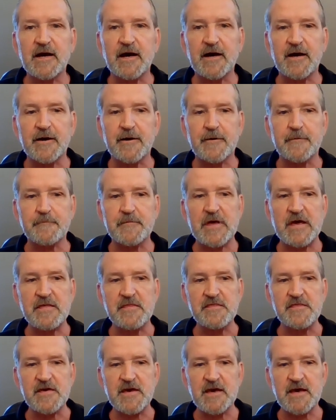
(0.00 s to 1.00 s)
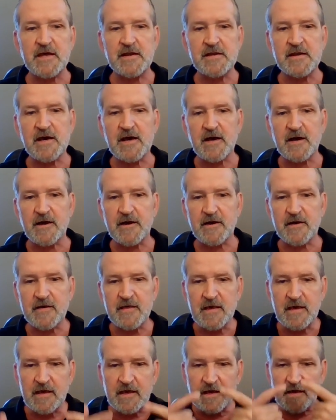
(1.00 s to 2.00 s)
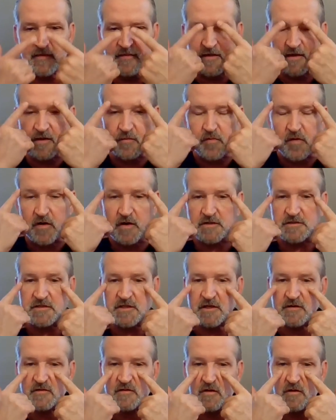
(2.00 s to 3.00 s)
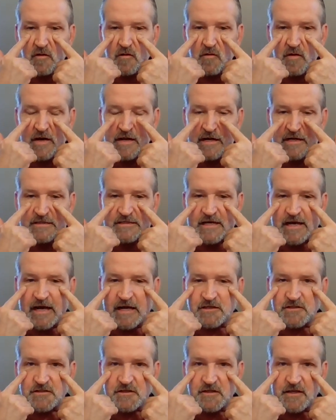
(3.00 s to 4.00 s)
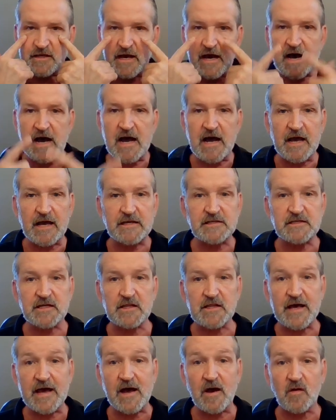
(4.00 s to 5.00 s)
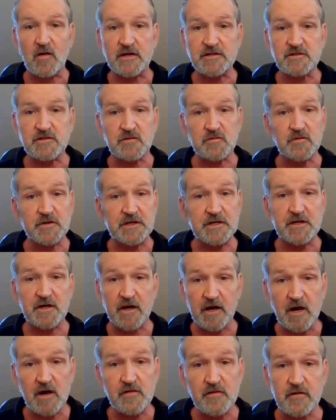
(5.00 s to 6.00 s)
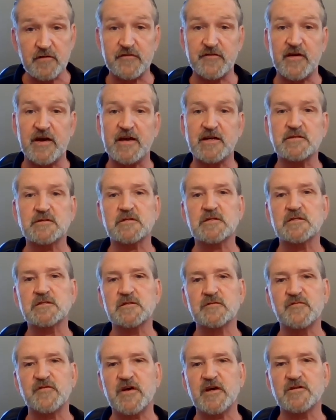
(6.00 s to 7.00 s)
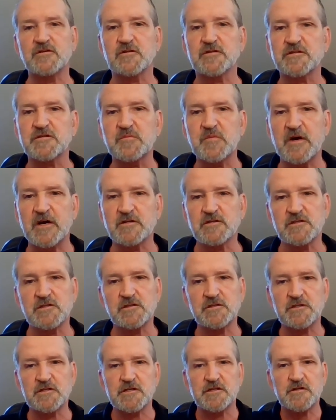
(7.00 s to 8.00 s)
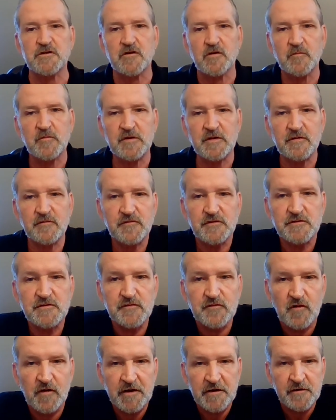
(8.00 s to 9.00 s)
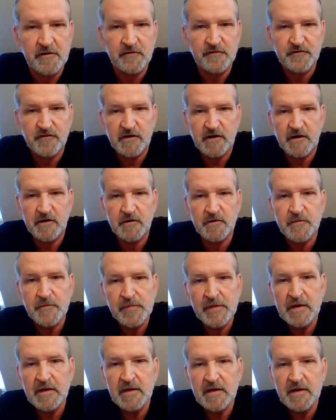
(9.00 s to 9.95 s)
And then the parts that go and attach to the eyes allow us to read other faces and facial expressions to determine if it's friend or foe,